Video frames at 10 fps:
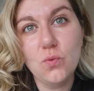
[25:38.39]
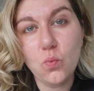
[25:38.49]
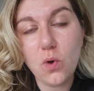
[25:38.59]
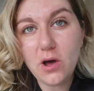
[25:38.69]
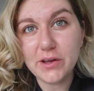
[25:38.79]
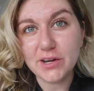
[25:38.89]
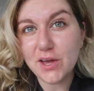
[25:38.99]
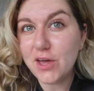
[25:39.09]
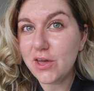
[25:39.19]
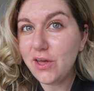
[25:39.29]
What on
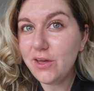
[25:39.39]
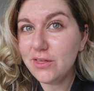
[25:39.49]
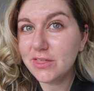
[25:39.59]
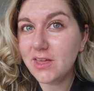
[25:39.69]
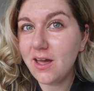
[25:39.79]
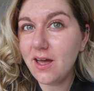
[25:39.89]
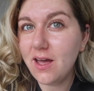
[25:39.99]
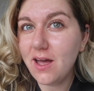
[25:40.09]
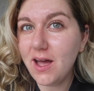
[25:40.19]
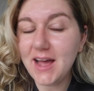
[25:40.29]
earth?
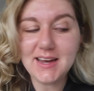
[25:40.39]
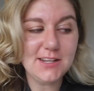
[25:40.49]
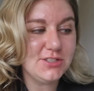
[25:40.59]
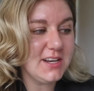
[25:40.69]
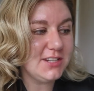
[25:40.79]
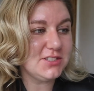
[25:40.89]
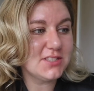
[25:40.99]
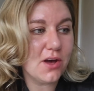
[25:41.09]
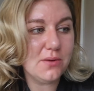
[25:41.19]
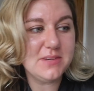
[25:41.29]
I literally
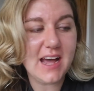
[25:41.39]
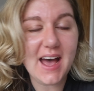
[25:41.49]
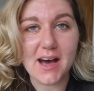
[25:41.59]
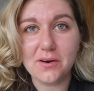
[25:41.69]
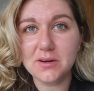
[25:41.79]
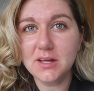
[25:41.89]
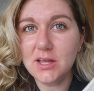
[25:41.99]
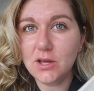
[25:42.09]
just combed it out